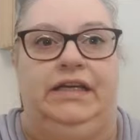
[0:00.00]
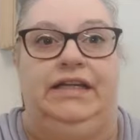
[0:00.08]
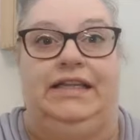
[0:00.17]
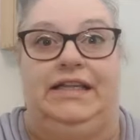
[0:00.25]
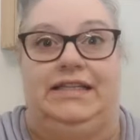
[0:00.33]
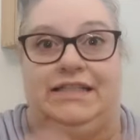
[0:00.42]

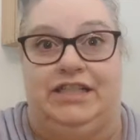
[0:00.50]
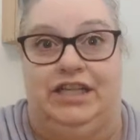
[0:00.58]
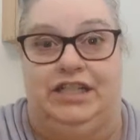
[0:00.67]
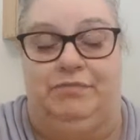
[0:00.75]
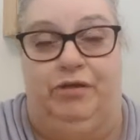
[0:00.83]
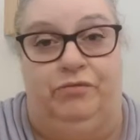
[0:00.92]
this is going
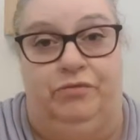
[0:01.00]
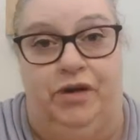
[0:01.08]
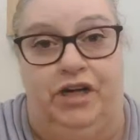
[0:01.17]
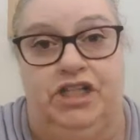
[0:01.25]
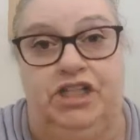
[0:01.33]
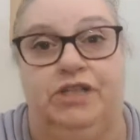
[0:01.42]
to be
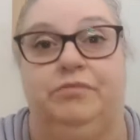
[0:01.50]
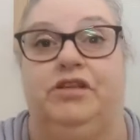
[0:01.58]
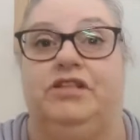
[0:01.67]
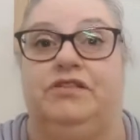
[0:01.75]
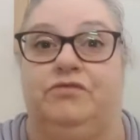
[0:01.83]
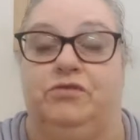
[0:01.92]
rushed because I've